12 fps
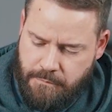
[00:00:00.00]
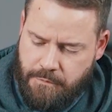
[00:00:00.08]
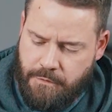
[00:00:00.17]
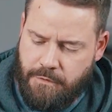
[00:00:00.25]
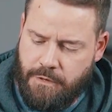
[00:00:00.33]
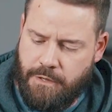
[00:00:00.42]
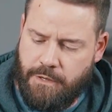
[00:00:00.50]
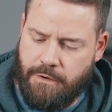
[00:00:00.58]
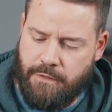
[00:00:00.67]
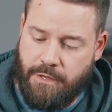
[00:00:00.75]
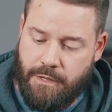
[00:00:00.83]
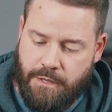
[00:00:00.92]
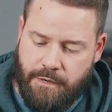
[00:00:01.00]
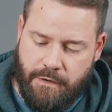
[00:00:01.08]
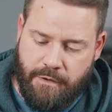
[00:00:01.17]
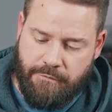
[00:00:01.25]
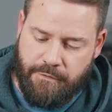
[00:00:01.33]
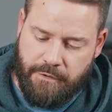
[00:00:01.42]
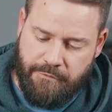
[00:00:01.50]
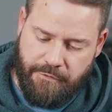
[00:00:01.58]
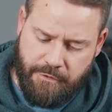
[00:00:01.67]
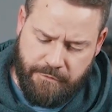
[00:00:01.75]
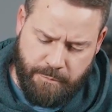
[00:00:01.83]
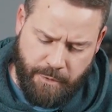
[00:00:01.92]
All right, that definitely
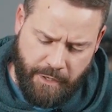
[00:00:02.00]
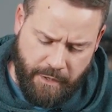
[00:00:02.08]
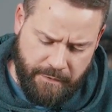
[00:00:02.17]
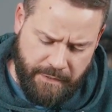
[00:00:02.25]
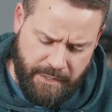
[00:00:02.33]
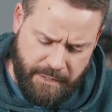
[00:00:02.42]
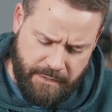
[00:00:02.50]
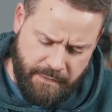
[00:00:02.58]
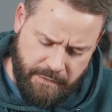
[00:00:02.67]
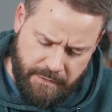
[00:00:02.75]
feels pretty clean.